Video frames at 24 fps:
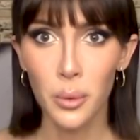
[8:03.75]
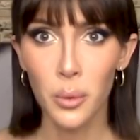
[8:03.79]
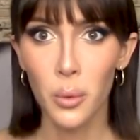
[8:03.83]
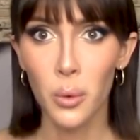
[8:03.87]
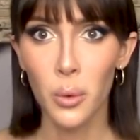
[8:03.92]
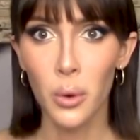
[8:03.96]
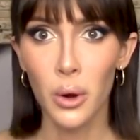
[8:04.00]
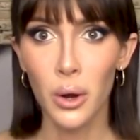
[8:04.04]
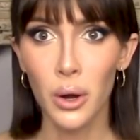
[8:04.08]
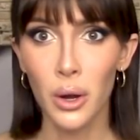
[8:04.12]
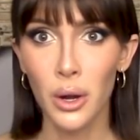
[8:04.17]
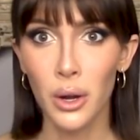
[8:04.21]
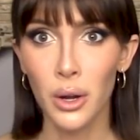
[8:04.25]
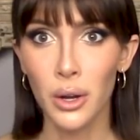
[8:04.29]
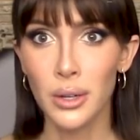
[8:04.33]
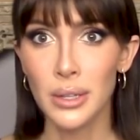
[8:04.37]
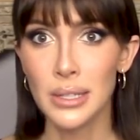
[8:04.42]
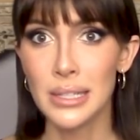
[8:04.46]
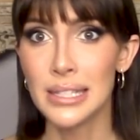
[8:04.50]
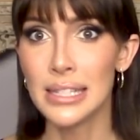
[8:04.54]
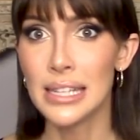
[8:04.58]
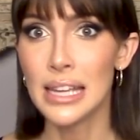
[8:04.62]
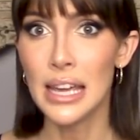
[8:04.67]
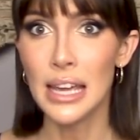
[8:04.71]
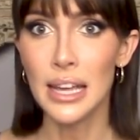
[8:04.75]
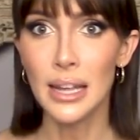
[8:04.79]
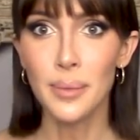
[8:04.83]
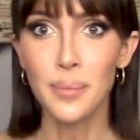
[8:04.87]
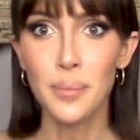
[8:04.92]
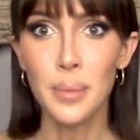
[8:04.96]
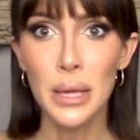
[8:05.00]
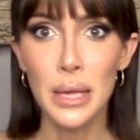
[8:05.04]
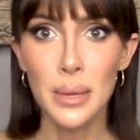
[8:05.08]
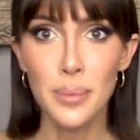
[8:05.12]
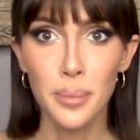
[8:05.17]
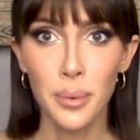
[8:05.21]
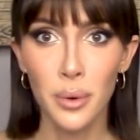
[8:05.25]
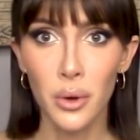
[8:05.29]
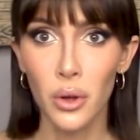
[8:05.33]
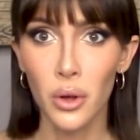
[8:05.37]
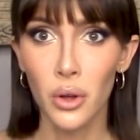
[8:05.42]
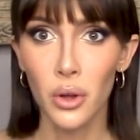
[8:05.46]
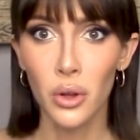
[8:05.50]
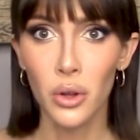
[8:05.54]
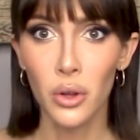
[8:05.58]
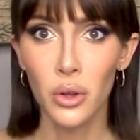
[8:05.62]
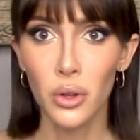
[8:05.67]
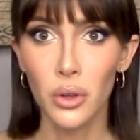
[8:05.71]
or seeing
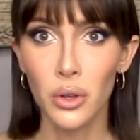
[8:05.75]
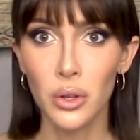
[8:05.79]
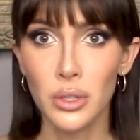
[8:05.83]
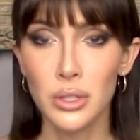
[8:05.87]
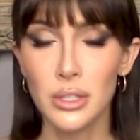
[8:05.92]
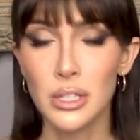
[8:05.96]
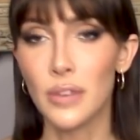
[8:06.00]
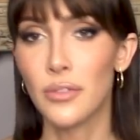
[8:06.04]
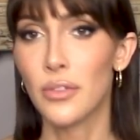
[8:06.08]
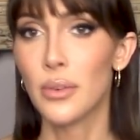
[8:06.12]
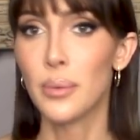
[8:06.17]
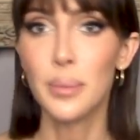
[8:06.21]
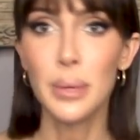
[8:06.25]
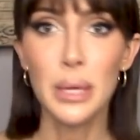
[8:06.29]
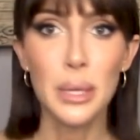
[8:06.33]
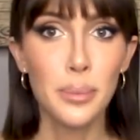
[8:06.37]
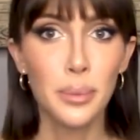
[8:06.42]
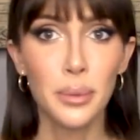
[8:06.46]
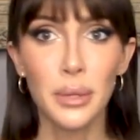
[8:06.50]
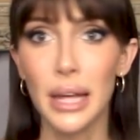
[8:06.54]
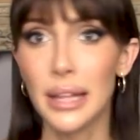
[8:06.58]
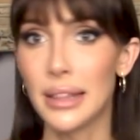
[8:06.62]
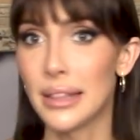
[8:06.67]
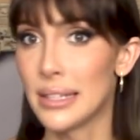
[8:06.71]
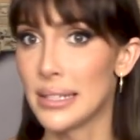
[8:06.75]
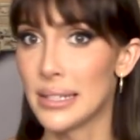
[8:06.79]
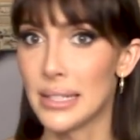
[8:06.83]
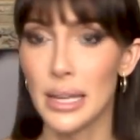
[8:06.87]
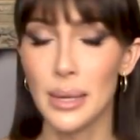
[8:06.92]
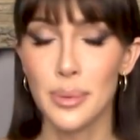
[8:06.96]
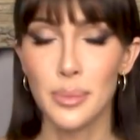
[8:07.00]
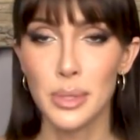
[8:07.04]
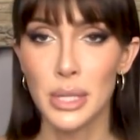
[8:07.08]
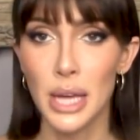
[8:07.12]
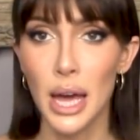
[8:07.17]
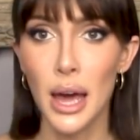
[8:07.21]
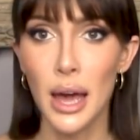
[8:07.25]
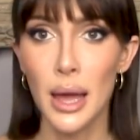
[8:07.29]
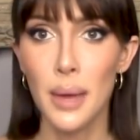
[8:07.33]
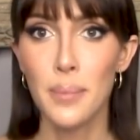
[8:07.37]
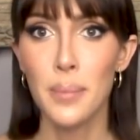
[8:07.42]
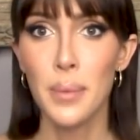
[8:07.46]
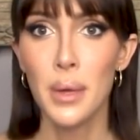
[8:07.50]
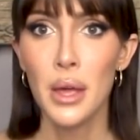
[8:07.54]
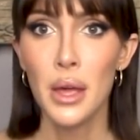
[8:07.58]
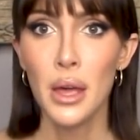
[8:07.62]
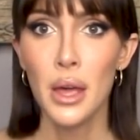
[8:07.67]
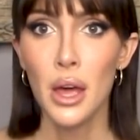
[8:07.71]
people, different people at the same time.
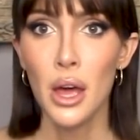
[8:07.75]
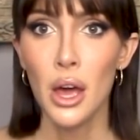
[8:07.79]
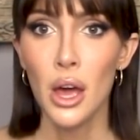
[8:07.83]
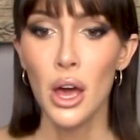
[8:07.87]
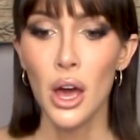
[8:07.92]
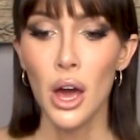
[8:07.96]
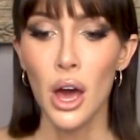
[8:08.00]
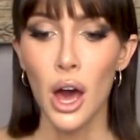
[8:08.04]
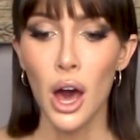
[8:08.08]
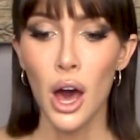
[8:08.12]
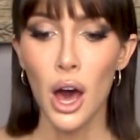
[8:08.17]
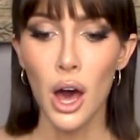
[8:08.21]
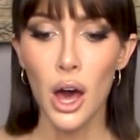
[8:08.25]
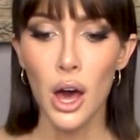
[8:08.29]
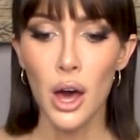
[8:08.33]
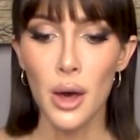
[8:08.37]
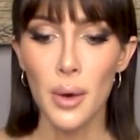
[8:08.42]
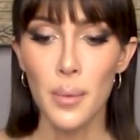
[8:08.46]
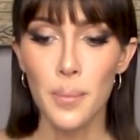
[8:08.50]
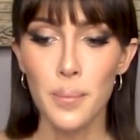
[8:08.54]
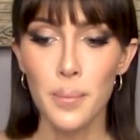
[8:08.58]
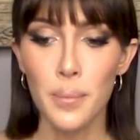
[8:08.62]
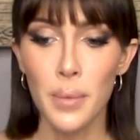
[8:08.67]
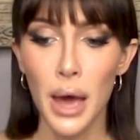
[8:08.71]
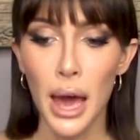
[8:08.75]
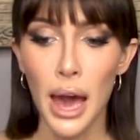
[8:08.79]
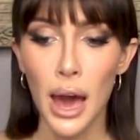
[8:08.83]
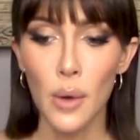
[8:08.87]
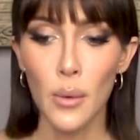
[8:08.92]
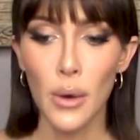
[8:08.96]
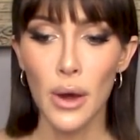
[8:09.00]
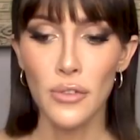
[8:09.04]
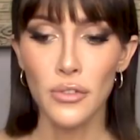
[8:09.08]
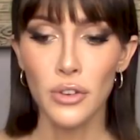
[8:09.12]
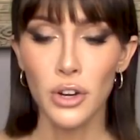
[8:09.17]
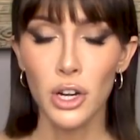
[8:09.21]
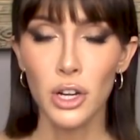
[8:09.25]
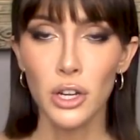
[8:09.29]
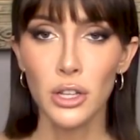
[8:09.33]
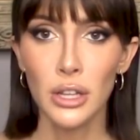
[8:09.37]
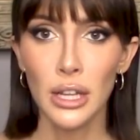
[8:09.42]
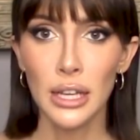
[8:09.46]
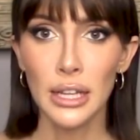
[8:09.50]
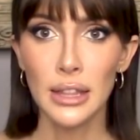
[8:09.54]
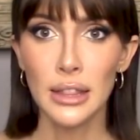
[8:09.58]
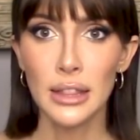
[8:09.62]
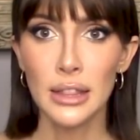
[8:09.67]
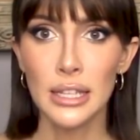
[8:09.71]
Um, however,
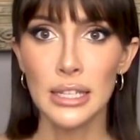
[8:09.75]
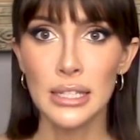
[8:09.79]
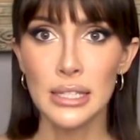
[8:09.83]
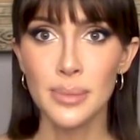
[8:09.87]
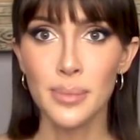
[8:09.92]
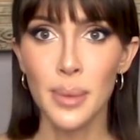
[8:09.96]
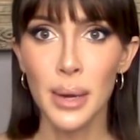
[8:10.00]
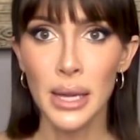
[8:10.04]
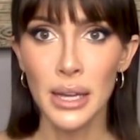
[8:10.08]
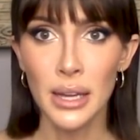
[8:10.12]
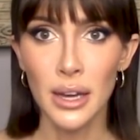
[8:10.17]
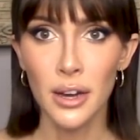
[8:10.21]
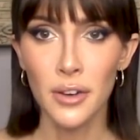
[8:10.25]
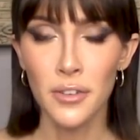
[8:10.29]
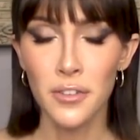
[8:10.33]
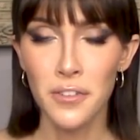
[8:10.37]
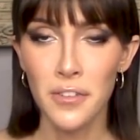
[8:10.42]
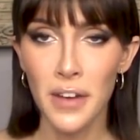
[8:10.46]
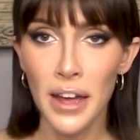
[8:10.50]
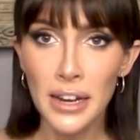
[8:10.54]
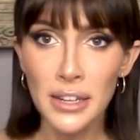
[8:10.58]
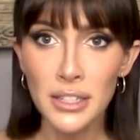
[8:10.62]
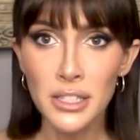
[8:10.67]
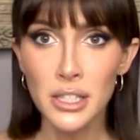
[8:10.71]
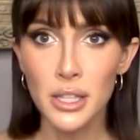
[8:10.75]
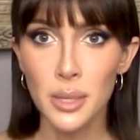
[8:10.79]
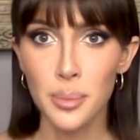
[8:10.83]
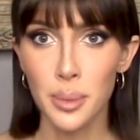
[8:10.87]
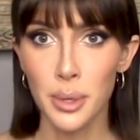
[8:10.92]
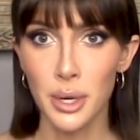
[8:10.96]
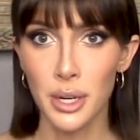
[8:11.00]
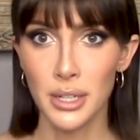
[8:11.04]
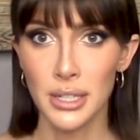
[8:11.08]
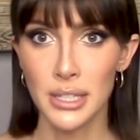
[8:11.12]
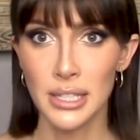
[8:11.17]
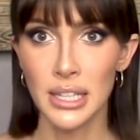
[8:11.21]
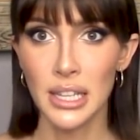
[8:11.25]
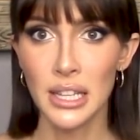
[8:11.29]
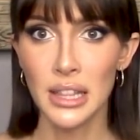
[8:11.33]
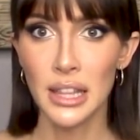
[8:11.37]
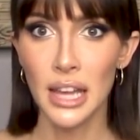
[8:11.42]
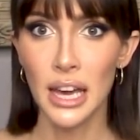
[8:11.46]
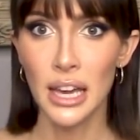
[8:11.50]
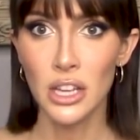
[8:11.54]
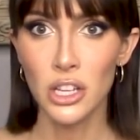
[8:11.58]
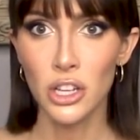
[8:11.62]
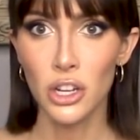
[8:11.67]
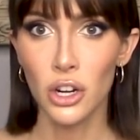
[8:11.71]
like this might offend the person
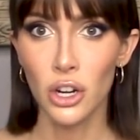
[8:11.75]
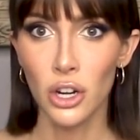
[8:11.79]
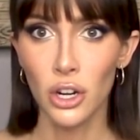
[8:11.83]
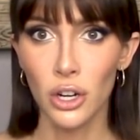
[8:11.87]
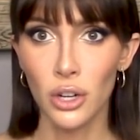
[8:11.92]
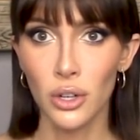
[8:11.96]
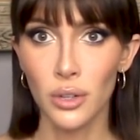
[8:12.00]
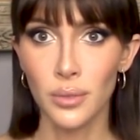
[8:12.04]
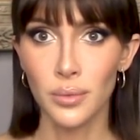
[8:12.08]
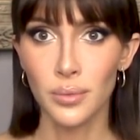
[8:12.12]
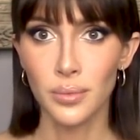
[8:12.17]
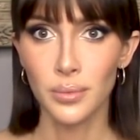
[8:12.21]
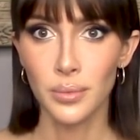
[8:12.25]
that you're